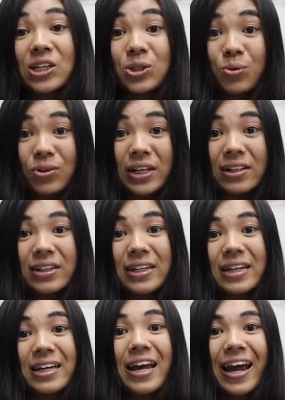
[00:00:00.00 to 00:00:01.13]
You only clean
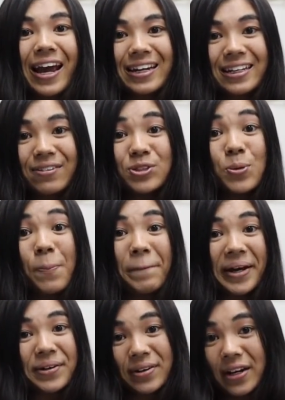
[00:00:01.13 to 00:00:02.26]
it and it gives you
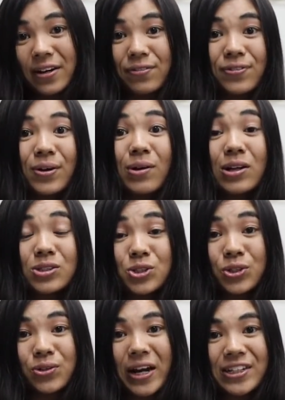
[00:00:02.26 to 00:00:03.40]
better airflow to
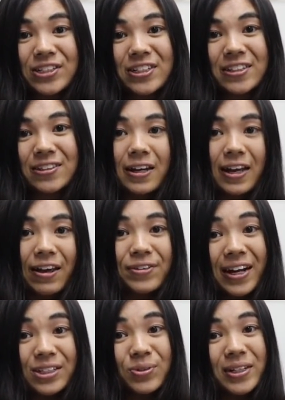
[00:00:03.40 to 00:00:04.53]
your engine. If you
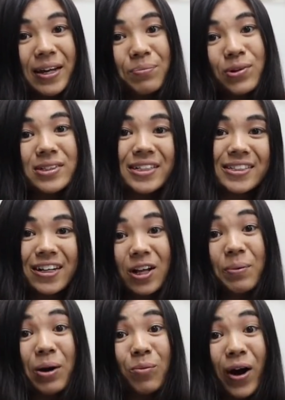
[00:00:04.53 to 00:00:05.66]
guys want to get more detail
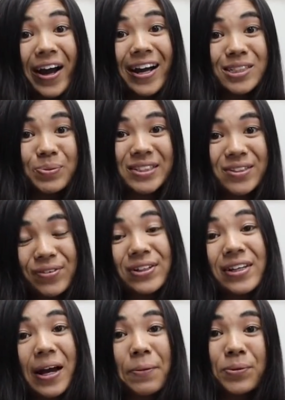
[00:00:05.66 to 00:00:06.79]
about why I
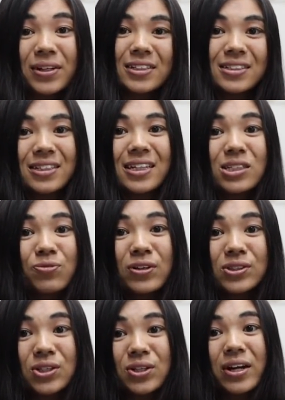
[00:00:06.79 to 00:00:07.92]
specifically upgraded to this
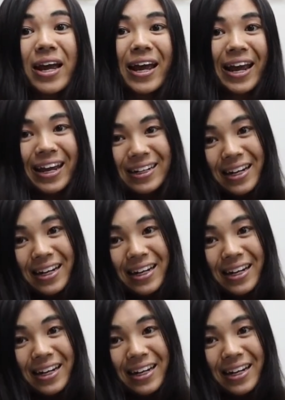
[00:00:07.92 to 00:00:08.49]
filter and